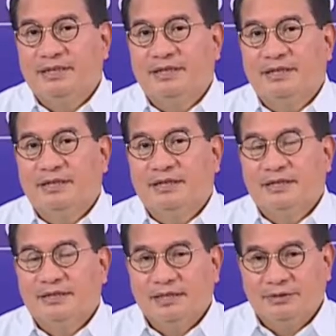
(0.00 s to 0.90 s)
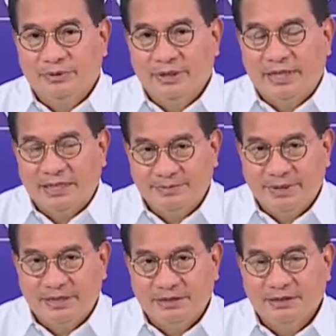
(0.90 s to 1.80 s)
peak that we
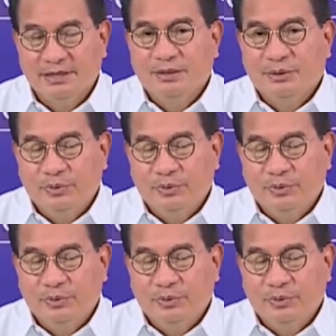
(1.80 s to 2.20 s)
experience.